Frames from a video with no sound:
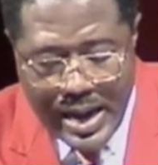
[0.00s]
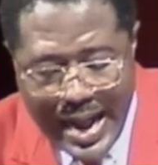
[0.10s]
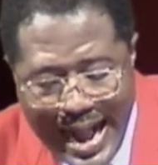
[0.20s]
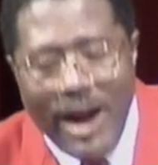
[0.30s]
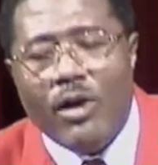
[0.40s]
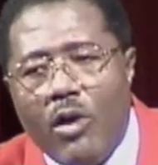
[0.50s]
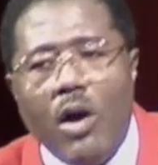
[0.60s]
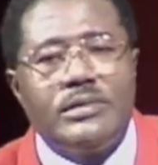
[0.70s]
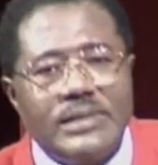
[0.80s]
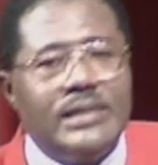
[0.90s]
How
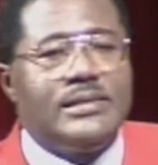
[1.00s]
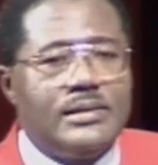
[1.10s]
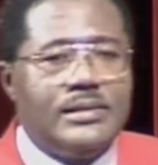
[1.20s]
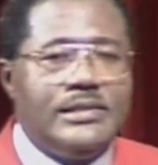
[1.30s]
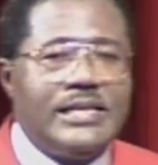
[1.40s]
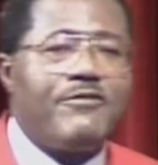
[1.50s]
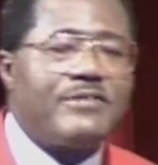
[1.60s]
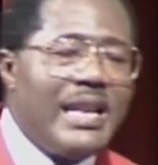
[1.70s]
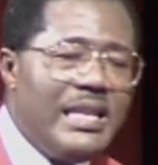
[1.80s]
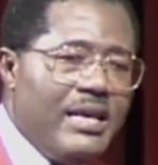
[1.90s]
long did
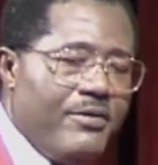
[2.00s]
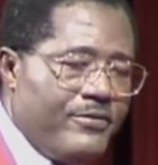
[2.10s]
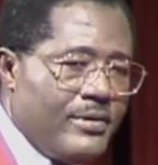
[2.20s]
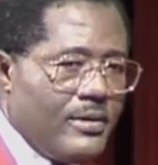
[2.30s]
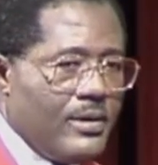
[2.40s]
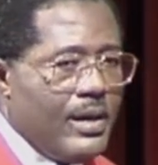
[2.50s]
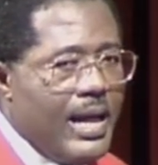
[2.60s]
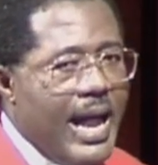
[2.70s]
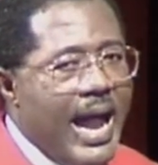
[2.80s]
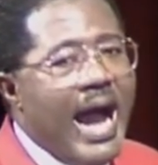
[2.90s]
Jephthah live
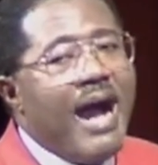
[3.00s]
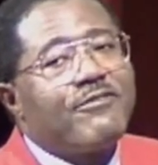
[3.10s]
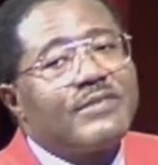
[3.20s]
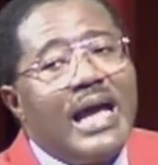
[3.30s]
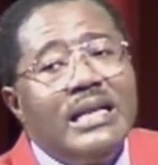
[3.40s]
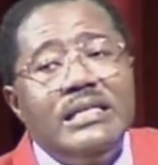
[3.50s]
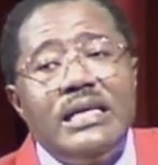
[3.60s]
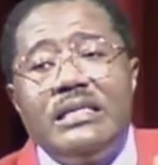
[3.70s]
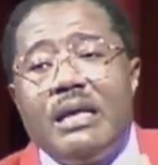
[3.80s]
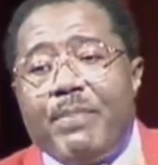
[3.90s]
after
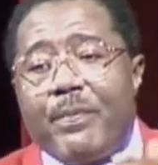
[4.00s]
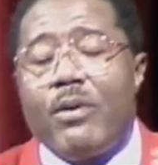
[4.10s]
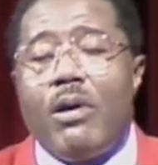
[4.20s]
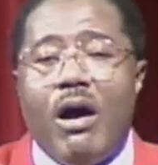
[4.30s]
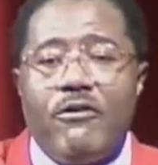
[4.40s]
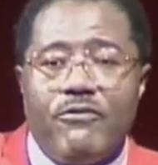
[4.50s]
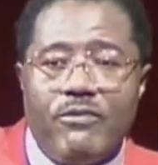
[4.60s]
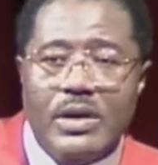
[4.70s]
leading the people of